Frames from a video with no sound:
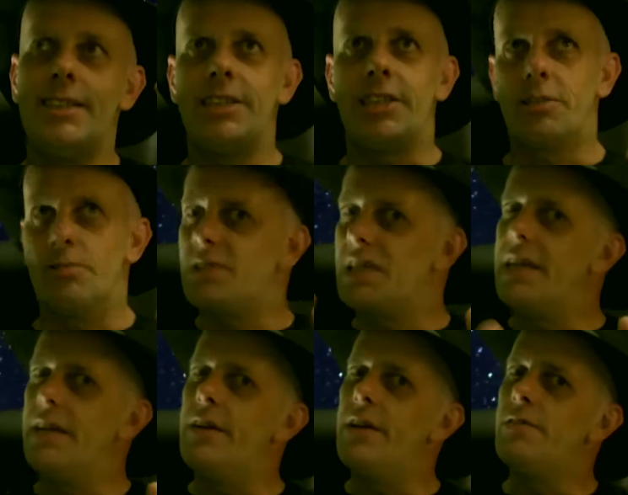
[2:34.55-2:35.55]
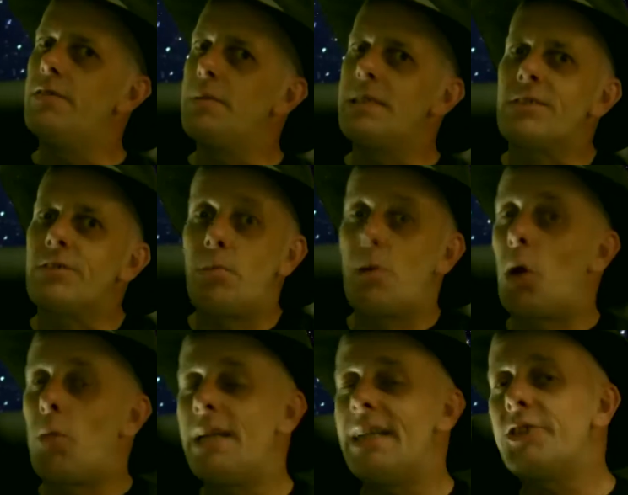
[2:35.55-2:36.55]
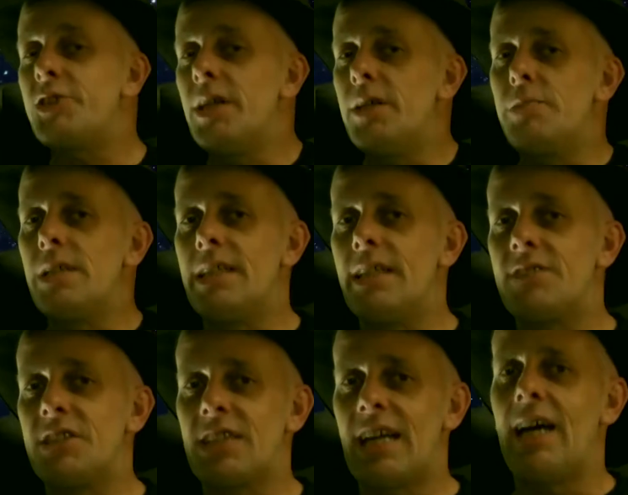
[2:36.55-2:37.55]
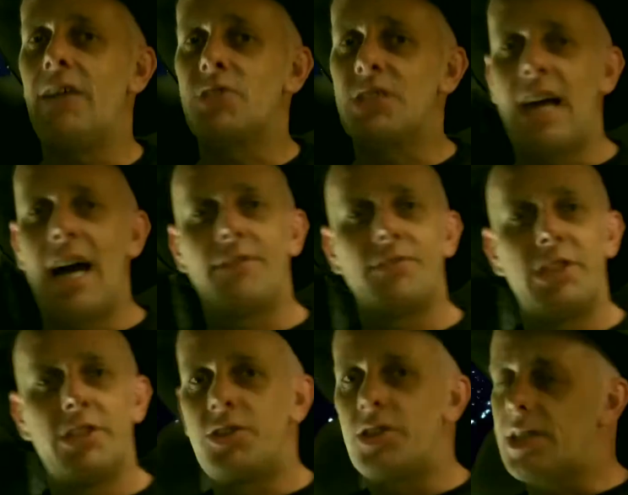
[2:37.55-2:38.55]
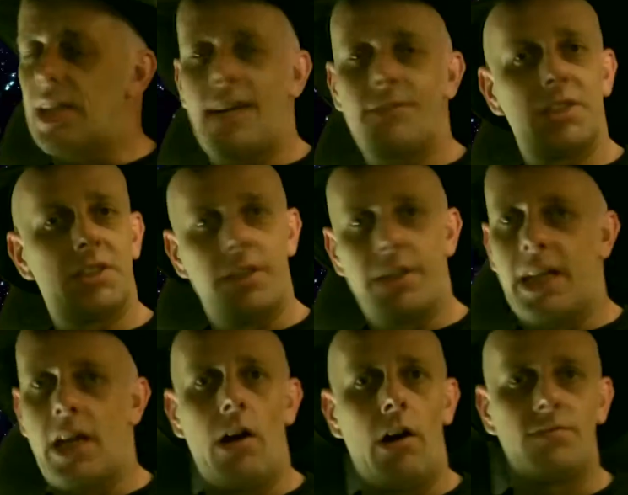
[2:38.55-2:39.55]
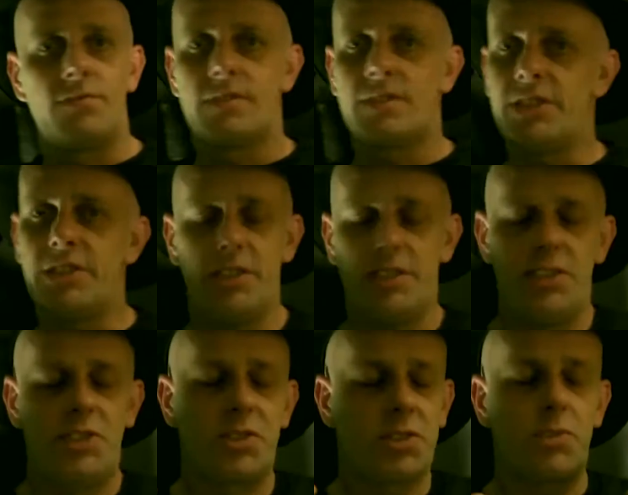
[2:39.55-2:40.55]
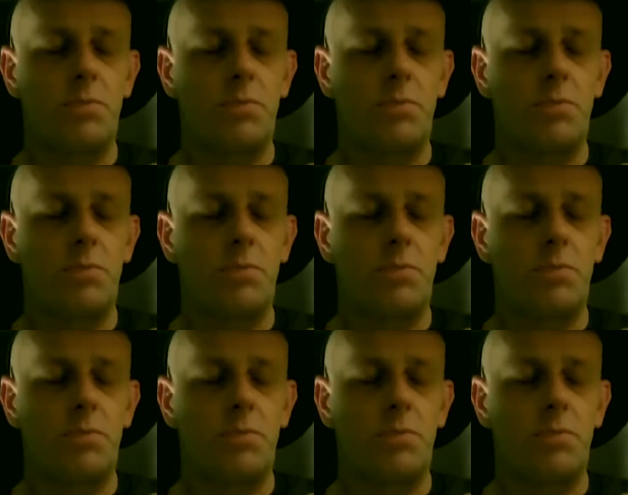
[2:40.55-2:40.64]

You can forgive a bit of a poor picture, but if the sound's naff, you're just going to have to turn it off. It's just